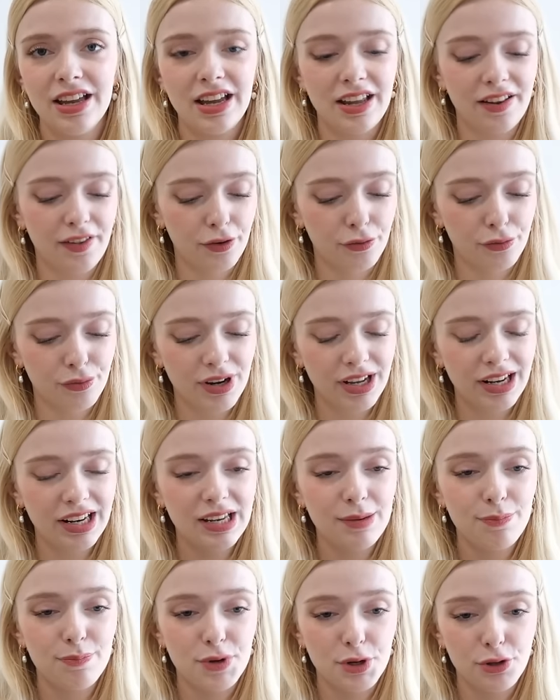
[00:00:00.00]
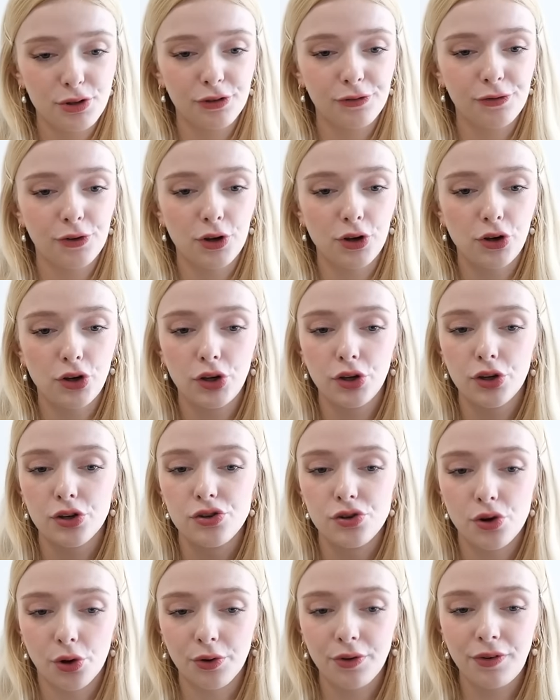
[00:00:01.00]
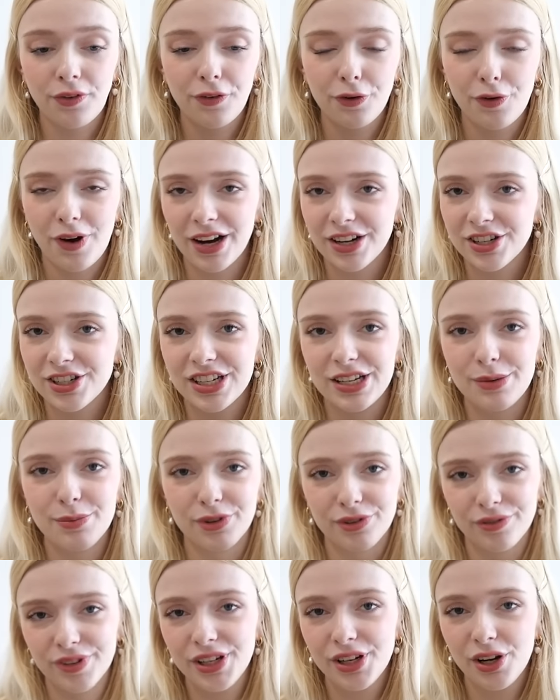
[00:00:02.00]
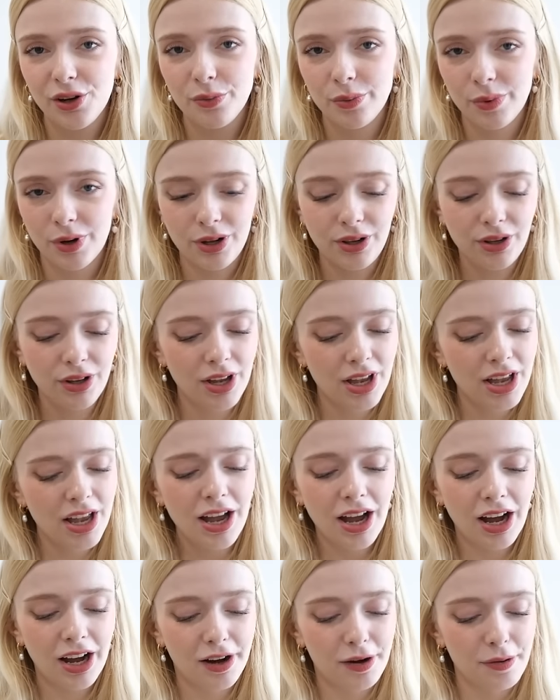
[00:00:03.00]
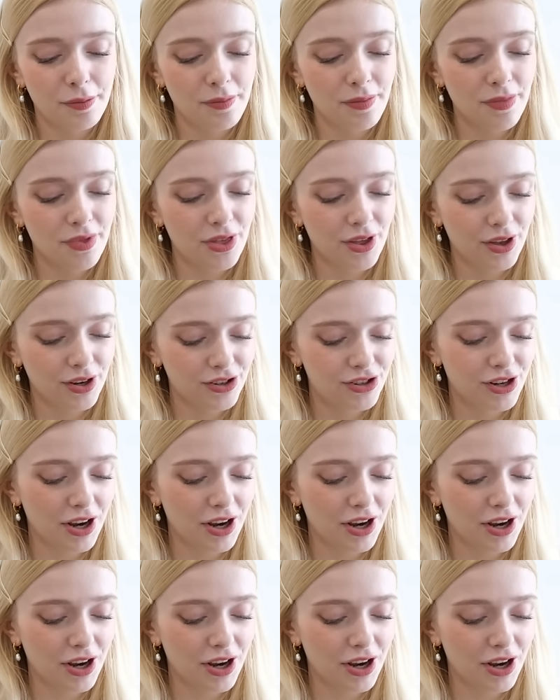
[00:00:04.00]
It's a really beautiful, non-scratchy merino wool um, that